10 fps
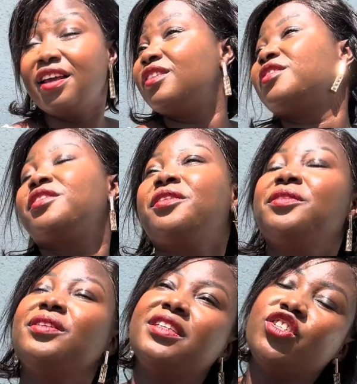
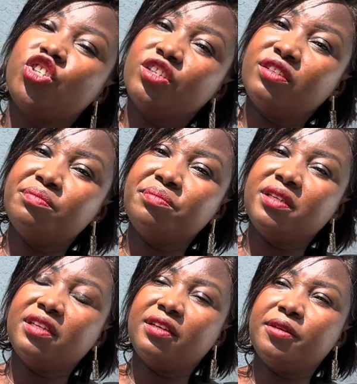So it shouldn't
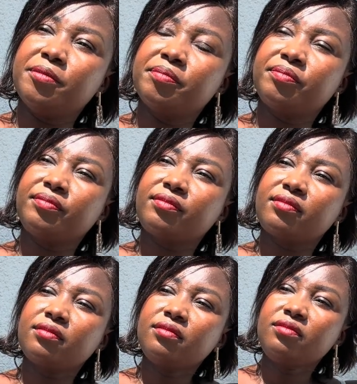be
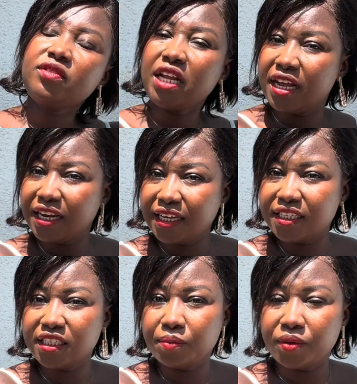like
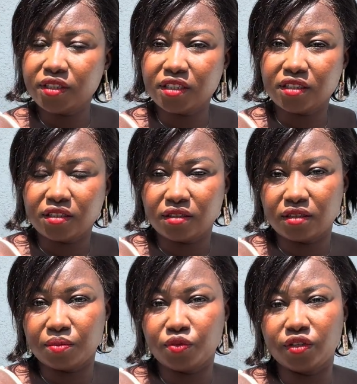it's a burden on
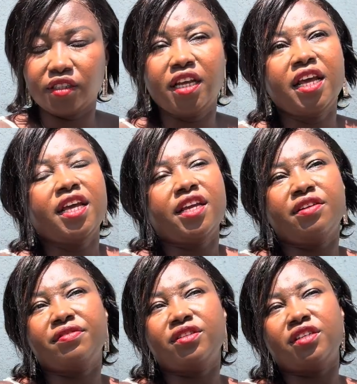someone,
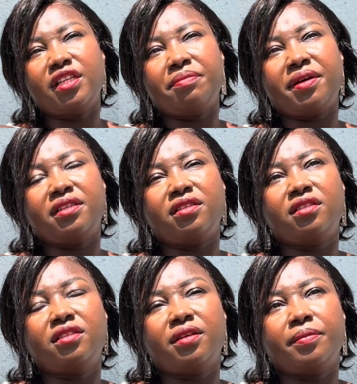even though they might not